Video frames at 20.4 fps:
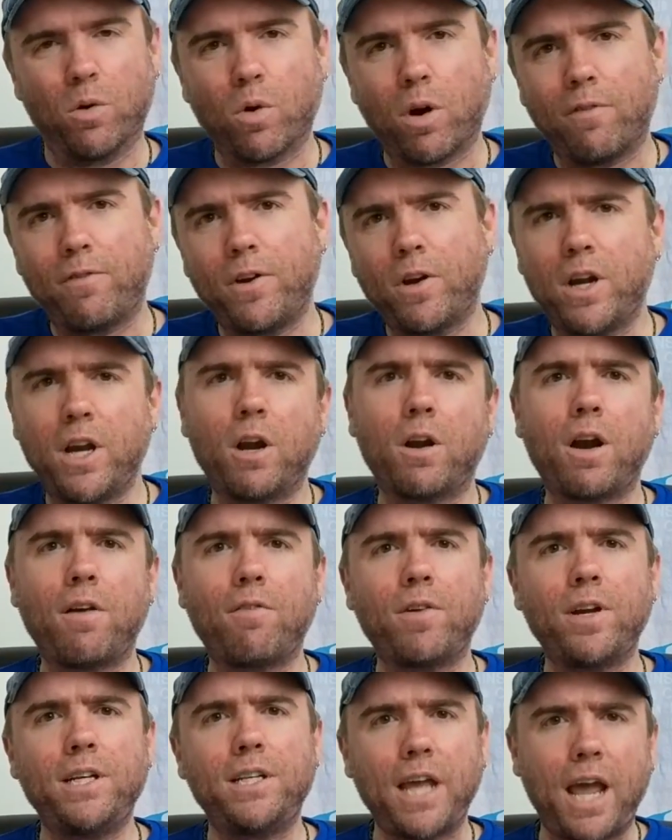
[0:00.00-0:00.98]
or if you're here
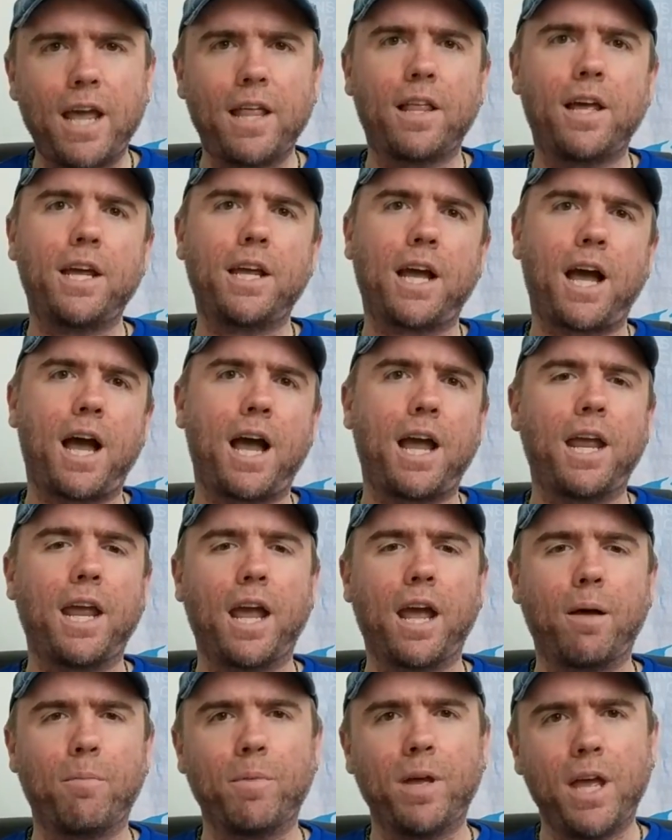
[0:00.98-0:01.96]
every day like I
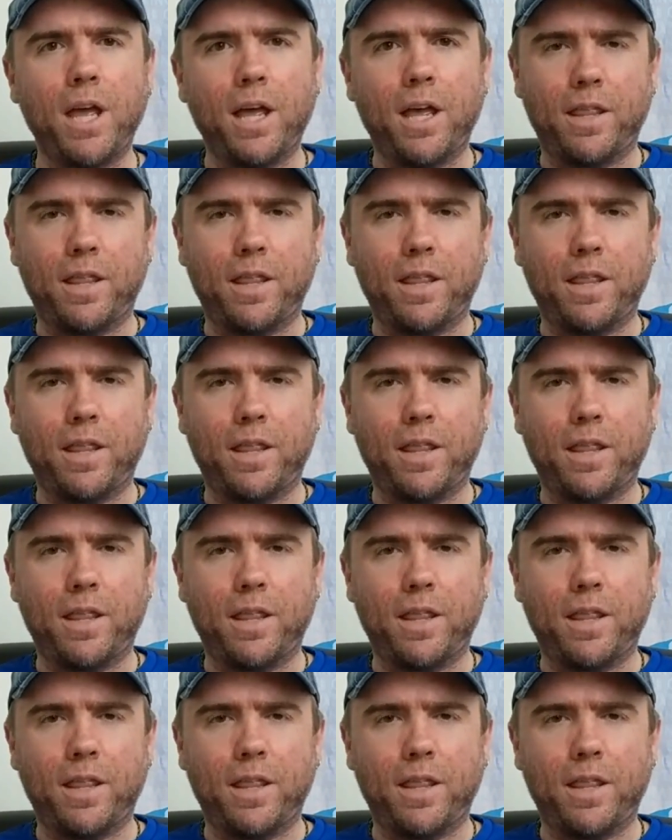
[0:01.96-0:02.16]
am,